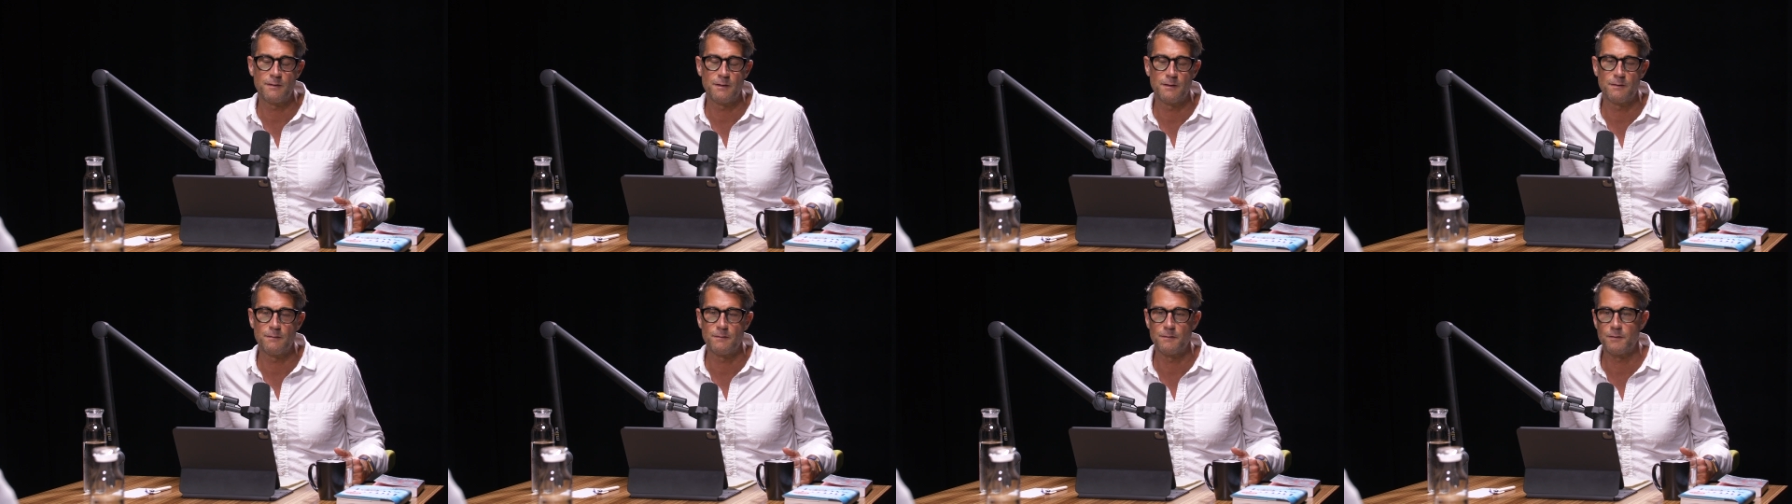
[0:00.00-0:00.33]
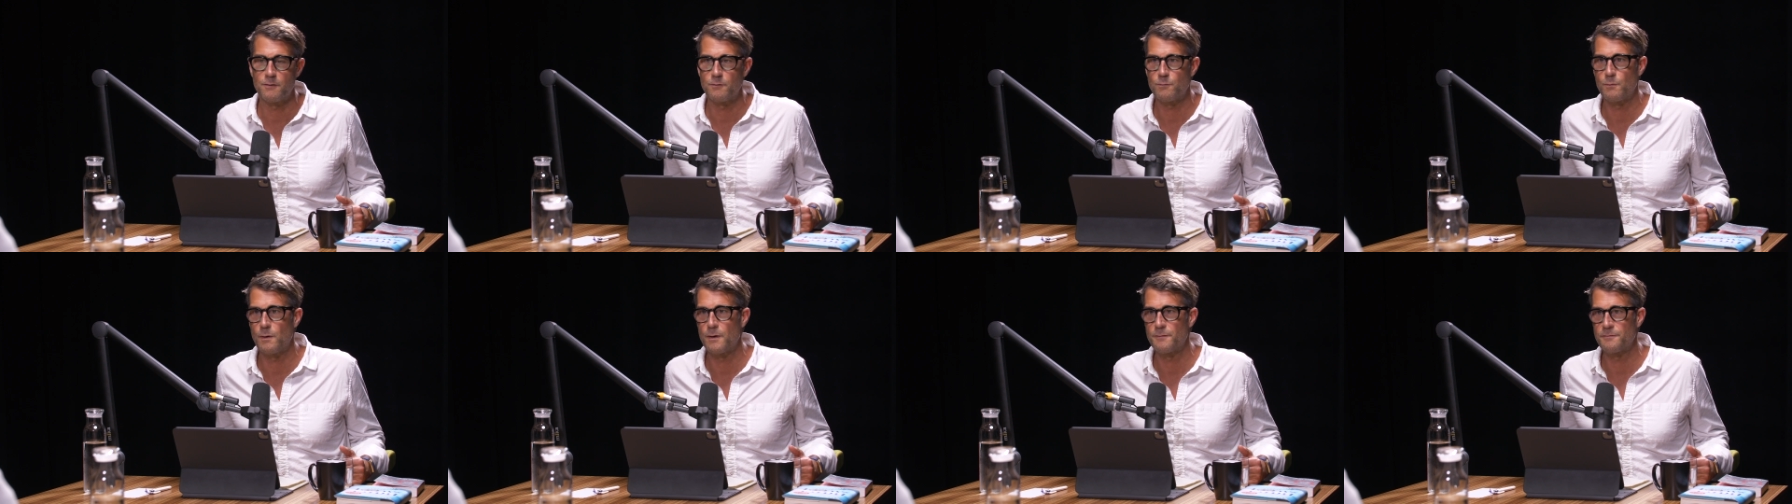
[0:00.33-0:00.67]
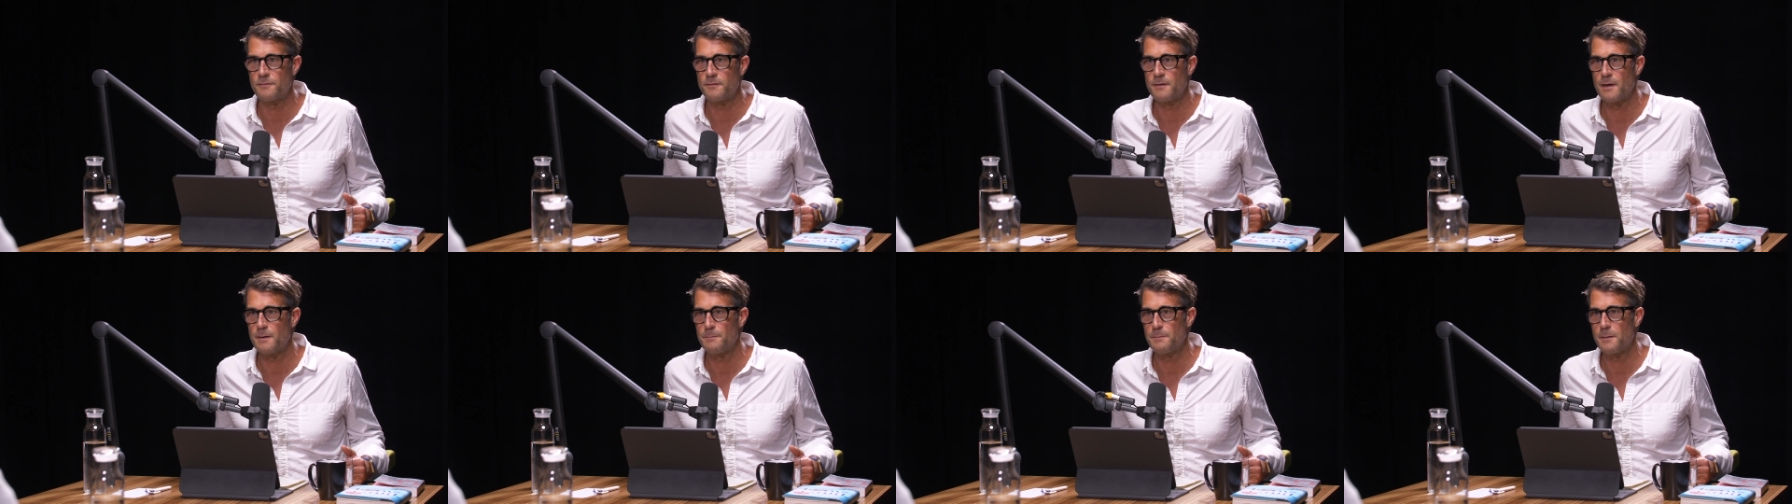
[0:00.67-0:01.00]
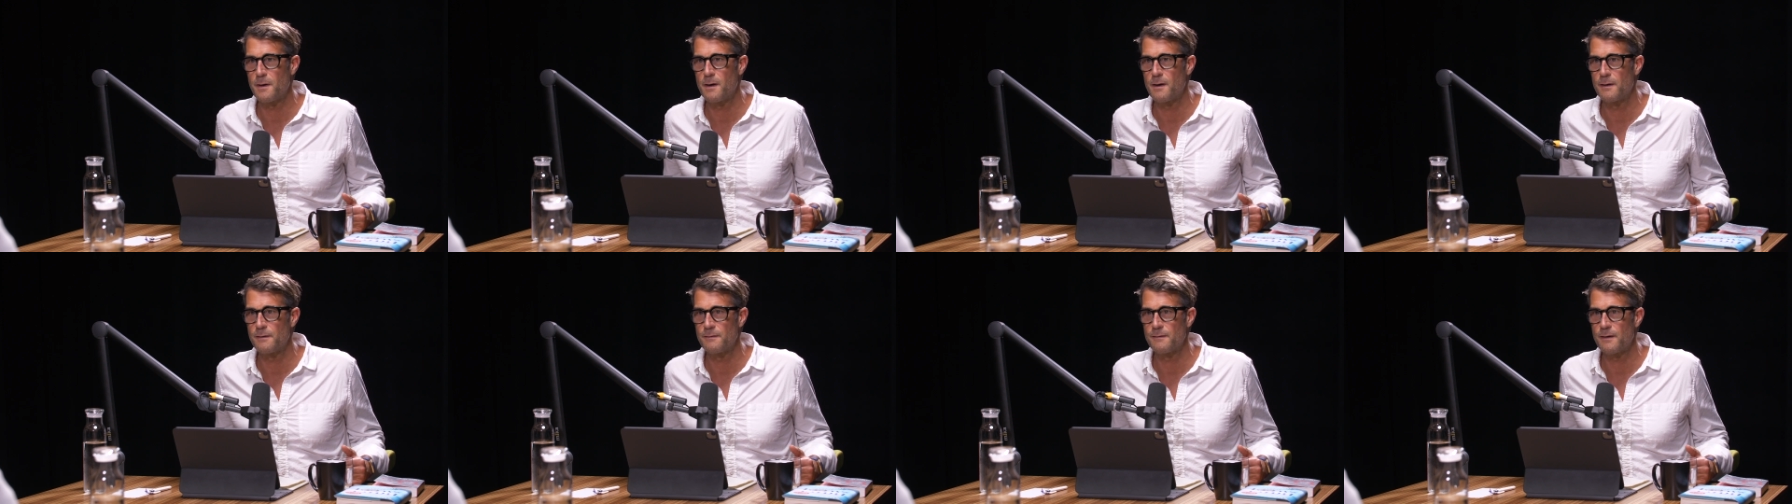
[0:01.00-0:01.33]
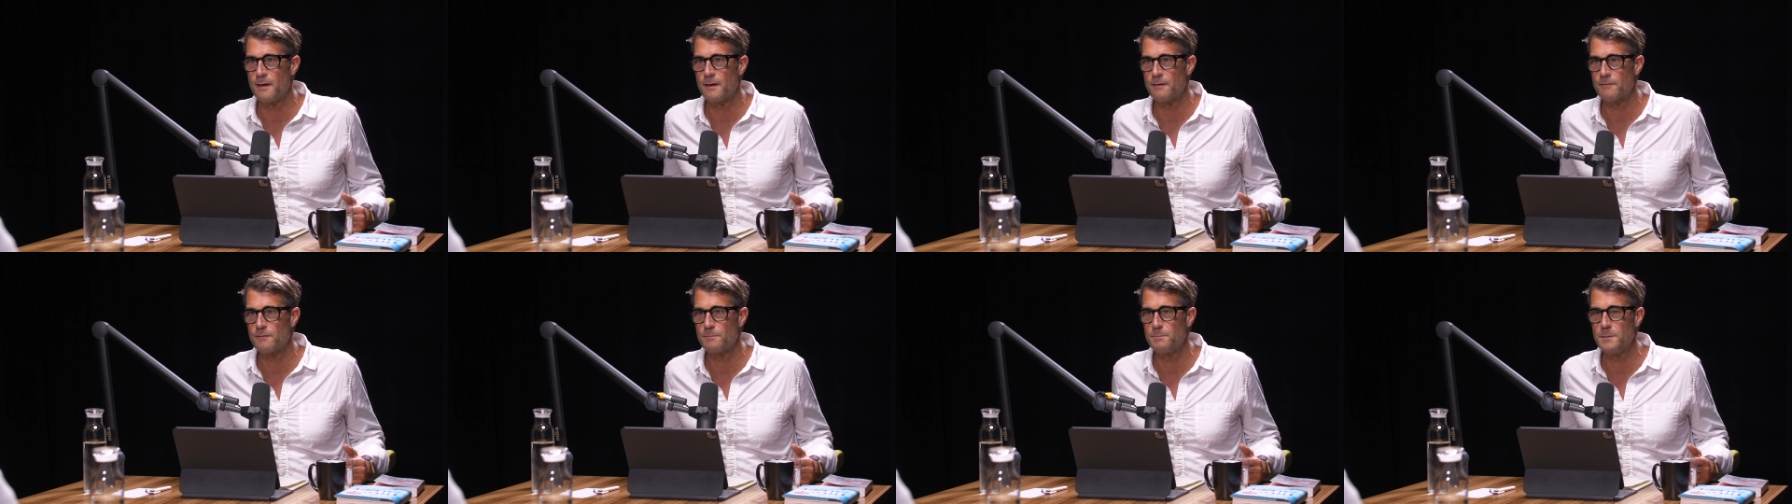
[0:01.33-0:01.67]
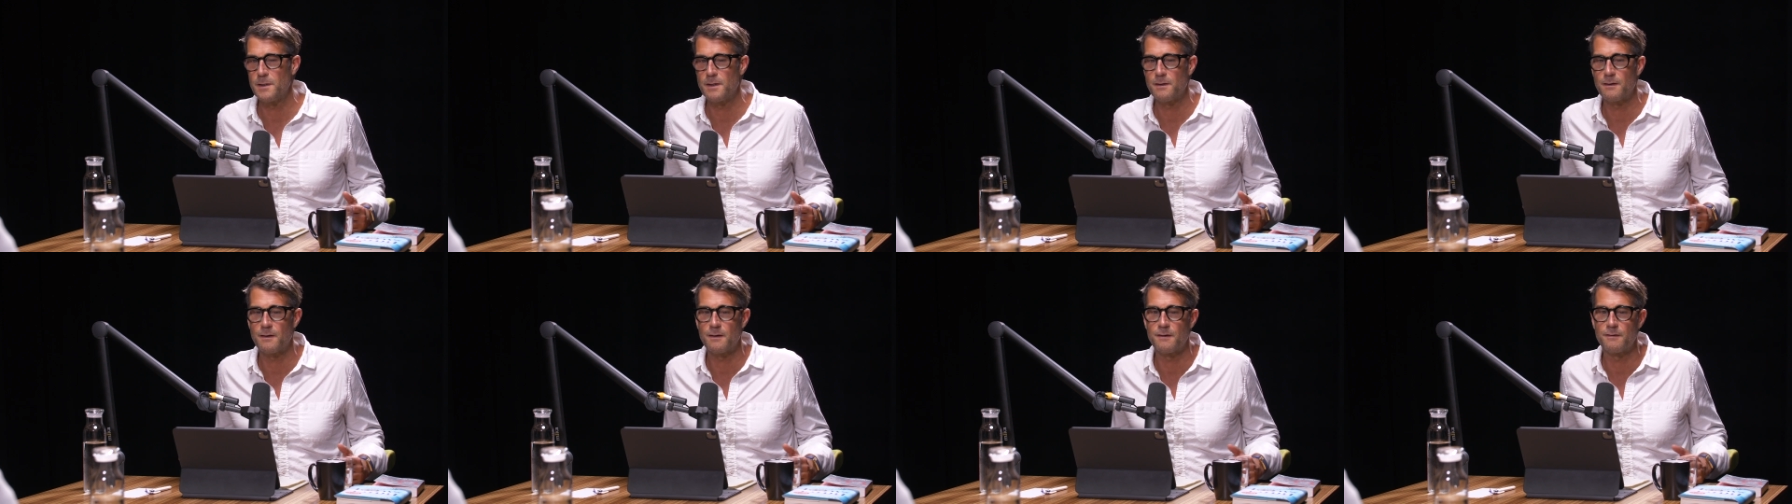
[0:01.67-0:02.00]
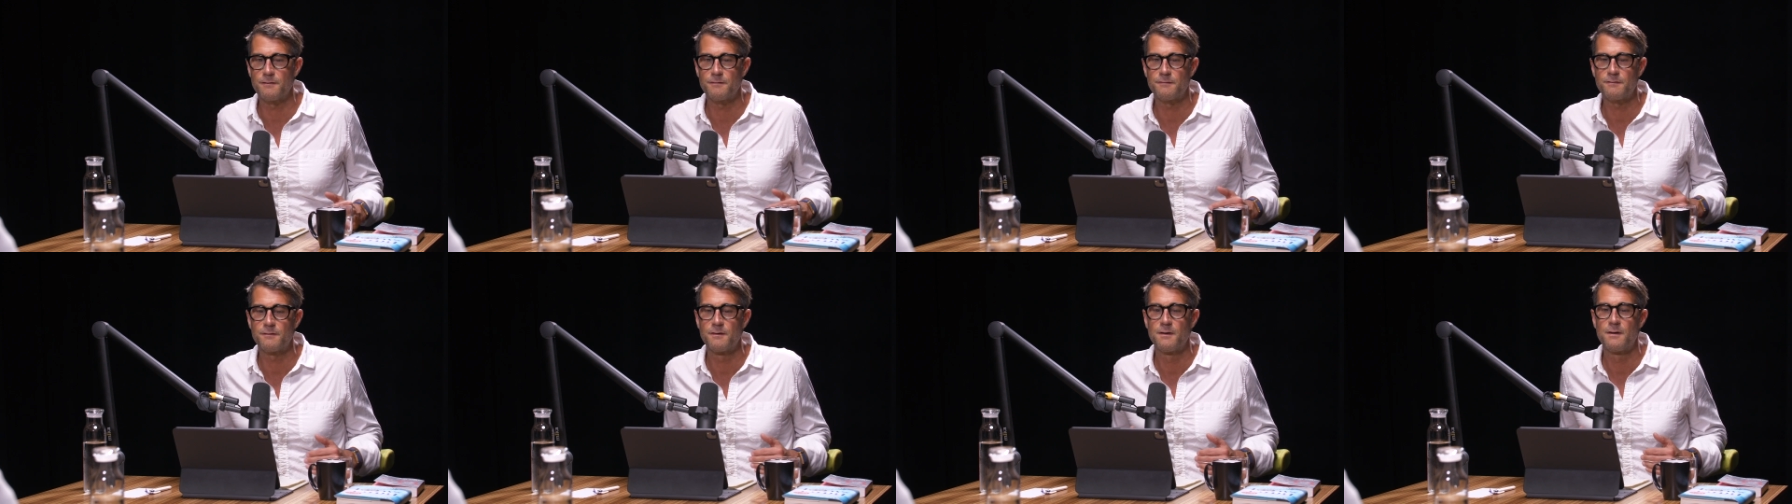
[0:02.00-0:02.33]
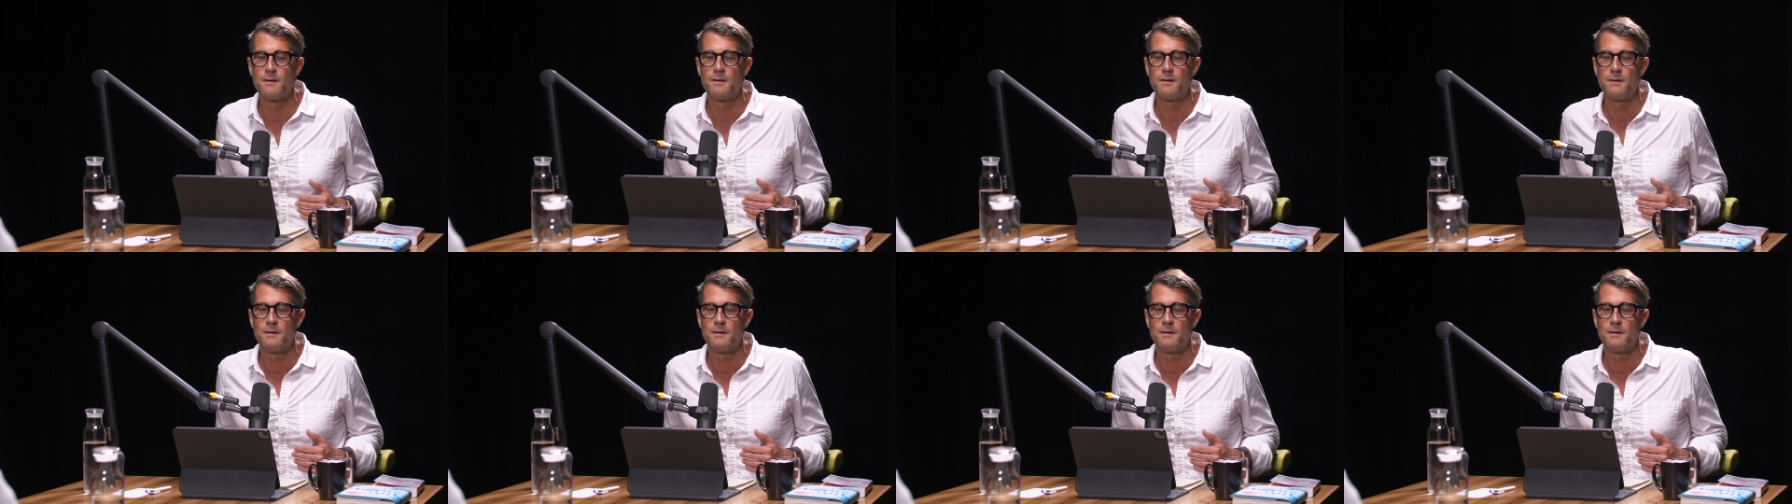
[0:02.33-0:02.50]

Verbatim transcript: in the 12 step context because